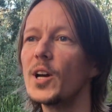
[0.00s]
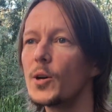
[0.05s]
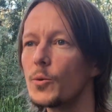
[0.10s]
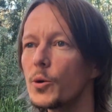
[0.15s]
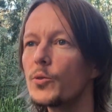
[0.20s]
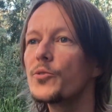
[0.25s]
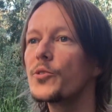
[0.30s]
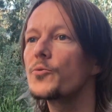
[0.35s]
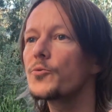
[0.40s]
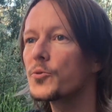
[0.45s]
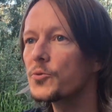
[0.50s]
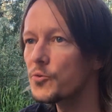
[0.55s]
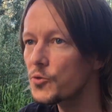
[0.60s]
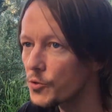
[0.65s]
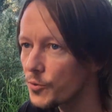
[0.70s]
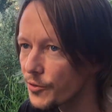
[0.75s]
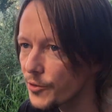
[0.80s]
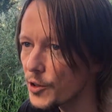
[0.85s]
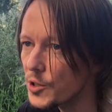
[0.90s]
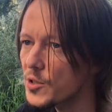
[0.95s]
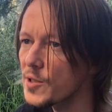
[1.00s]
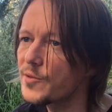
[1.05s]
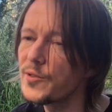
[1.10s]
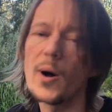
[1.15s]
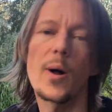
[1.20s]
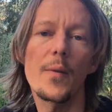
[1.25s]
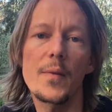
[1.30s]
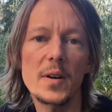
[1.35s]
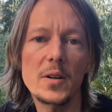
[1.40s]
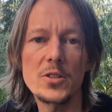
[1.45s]
Well, so first of
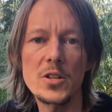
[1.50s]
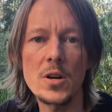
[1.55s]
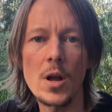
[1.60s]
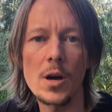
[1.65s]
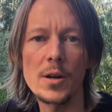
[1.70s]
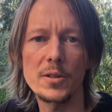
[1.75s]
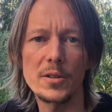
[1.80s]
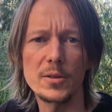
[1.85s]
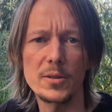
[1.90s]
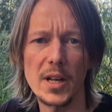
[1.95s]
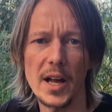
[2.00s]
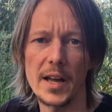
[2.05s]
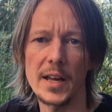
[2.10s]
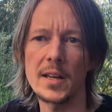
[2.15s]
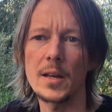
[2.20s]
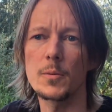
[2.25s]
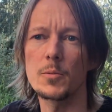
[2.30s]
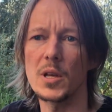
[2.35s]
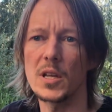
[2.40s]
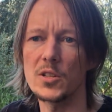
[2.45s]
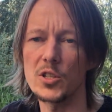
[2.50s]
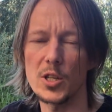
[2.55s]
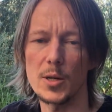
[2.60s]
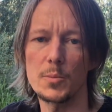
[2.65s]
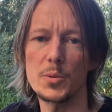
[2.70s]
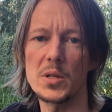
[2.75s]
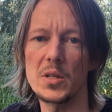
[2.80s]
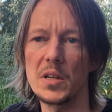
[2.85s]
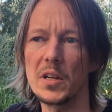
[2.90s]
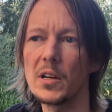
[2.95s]
all, there's an underlying
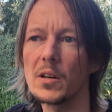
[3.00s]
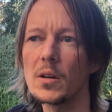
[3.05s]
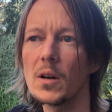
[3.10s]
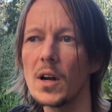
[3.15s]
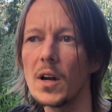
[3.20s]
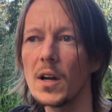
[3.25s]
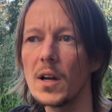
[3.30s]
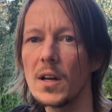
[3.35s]
assumption here